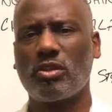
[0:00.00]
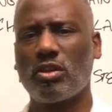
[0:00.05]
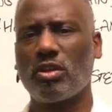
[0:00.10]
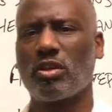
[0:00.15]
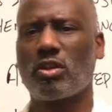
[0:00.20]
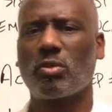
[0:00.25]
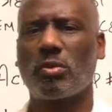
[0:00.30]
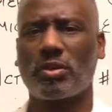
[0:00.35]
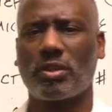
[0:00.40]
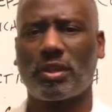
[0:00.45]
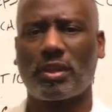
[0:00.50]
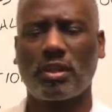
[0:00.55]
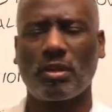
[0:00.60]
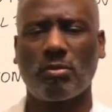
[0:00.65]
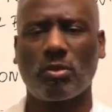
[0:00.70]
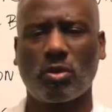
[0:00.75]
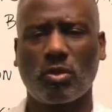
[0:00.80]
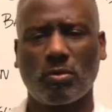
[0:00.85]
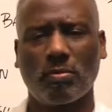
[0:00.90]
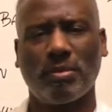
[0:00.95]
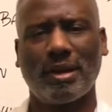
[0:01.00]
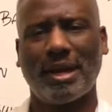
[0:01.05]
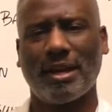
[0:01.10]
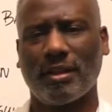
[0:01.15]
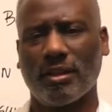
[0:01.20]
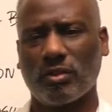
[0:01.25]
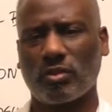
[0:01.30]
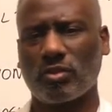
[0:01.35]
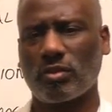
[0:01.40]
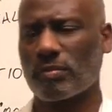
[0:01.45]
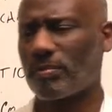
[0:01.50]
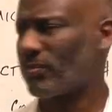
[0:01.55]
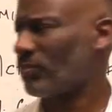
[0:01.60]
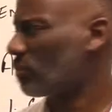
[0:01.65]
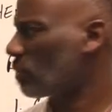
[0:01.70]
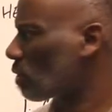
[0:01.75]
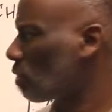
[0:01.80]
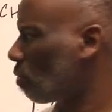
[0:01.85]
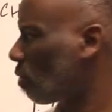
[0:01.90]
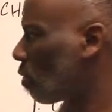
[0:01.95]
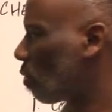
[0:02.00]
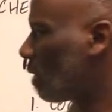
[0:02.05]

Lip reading: deal with the chemical balance. Well,